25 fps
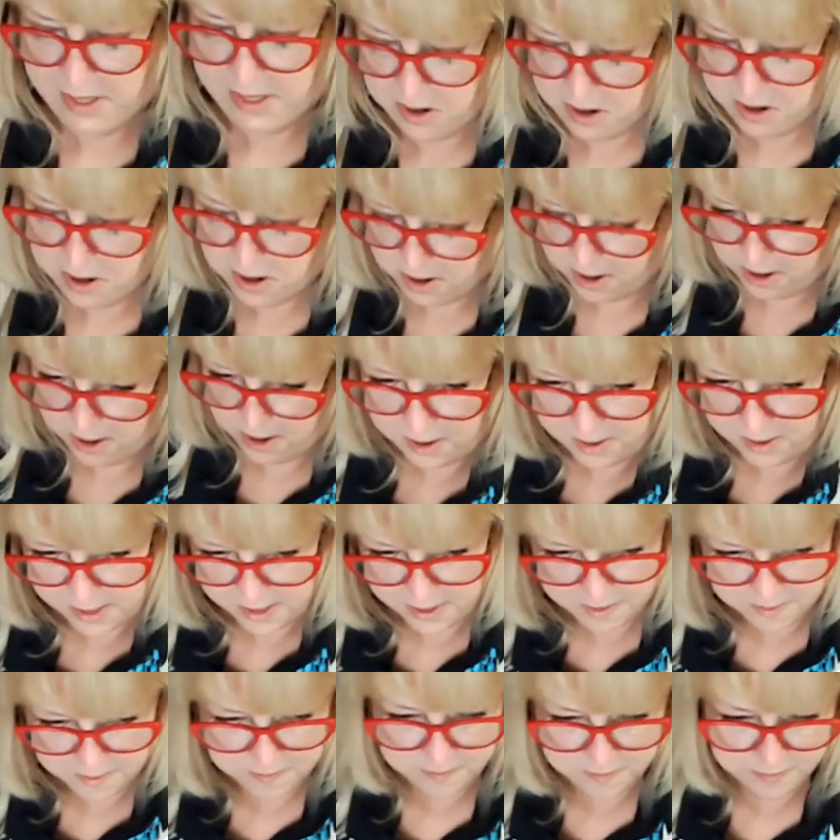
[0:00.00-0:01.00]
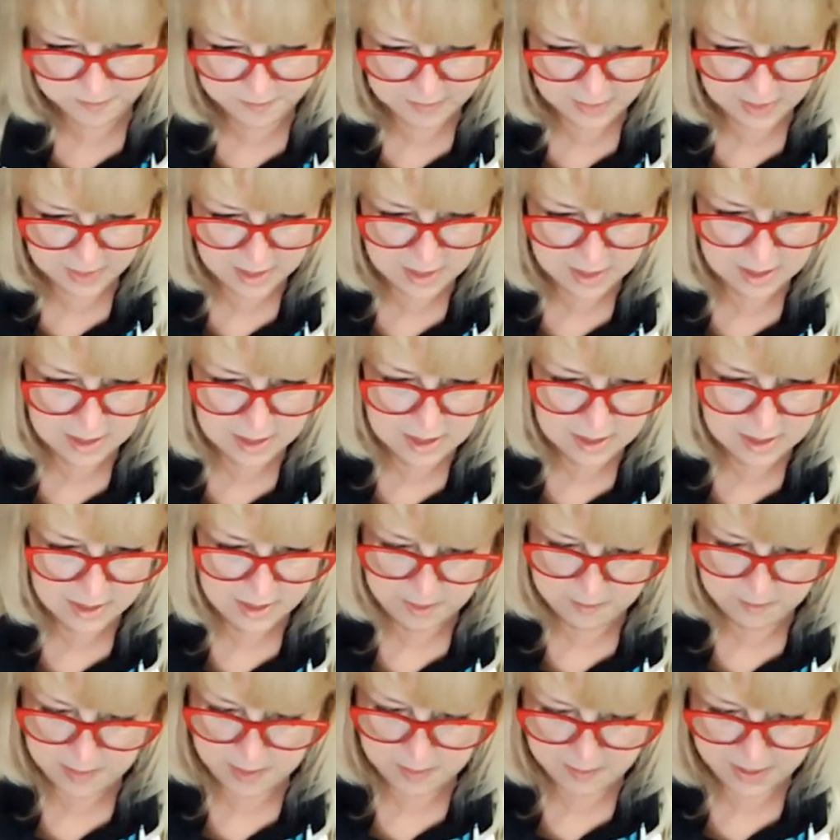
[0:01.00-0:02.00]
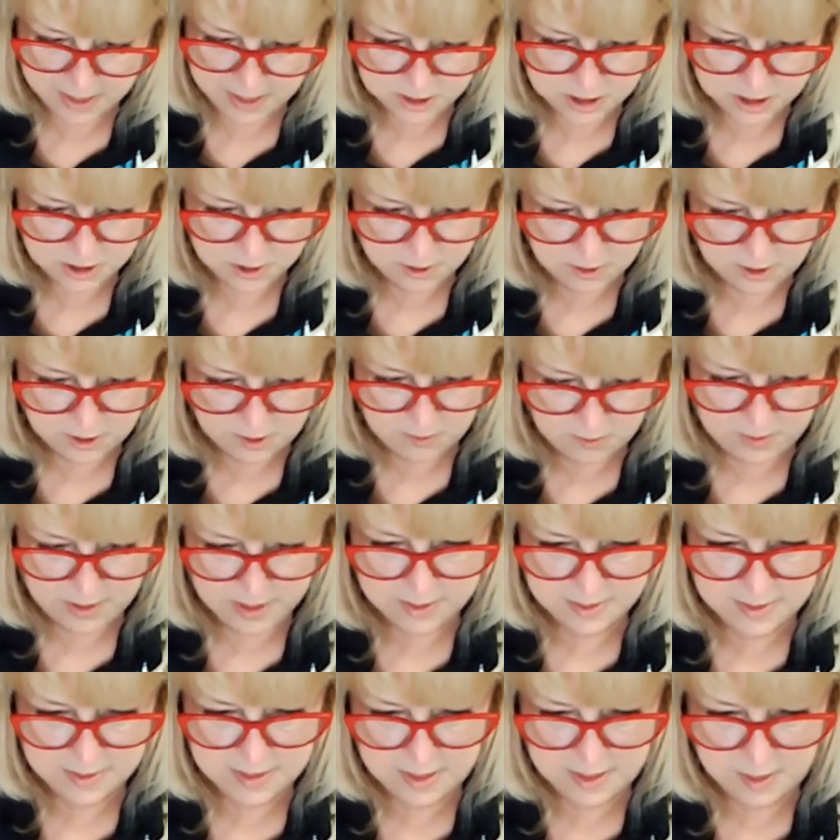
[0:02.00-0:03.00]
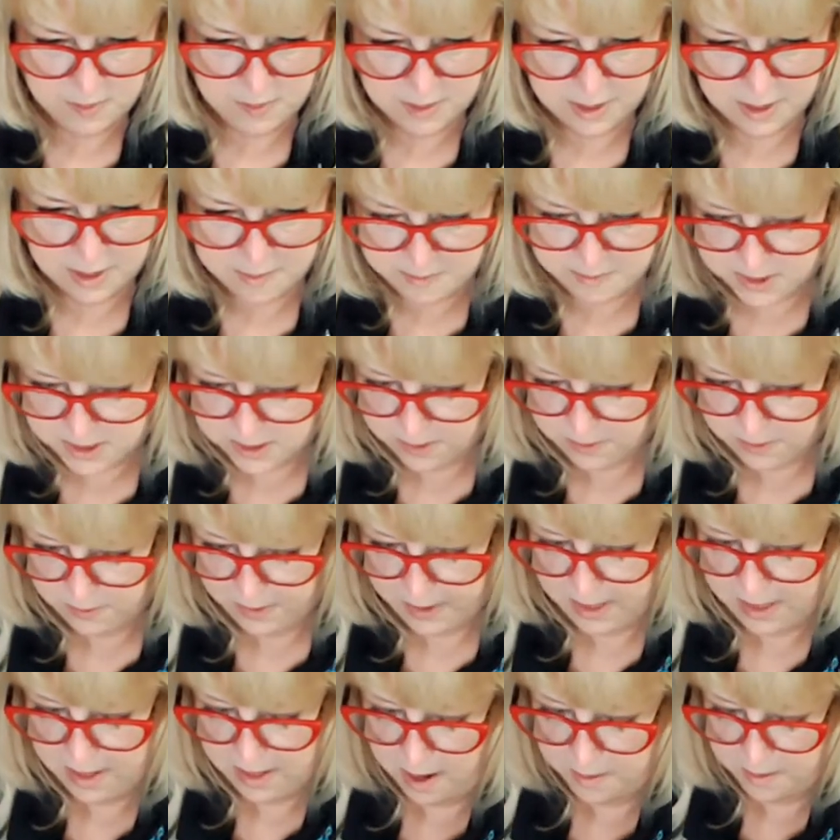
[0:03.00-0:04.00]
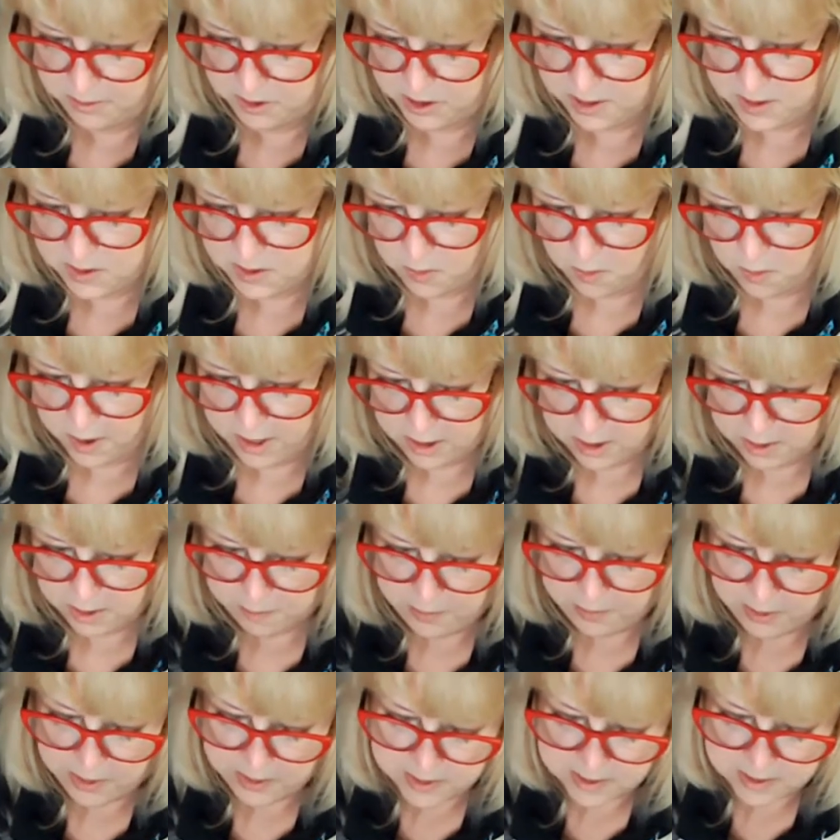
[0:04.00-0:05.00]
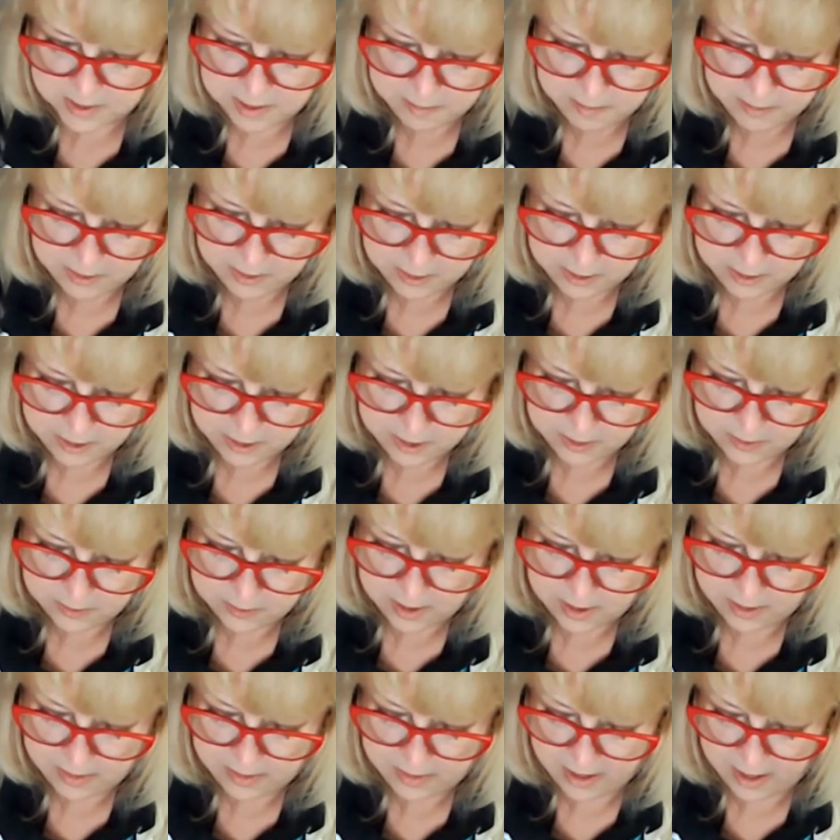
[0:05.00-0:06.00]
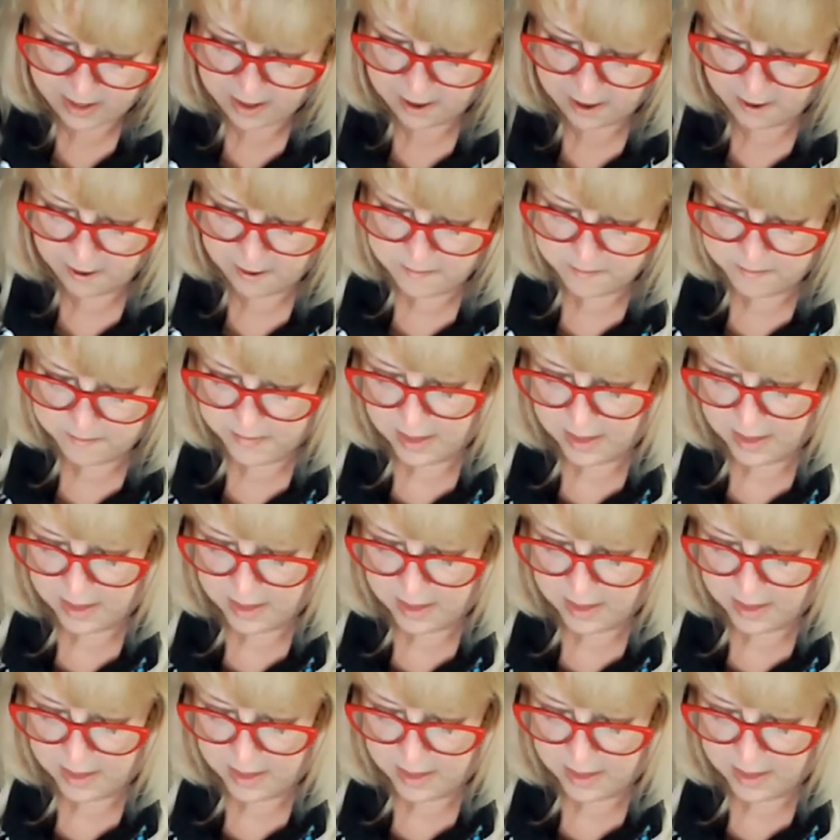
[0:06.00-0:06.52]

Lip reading: hard. Let me make sure you can see what I'm doing. I'm just going to put some glue on there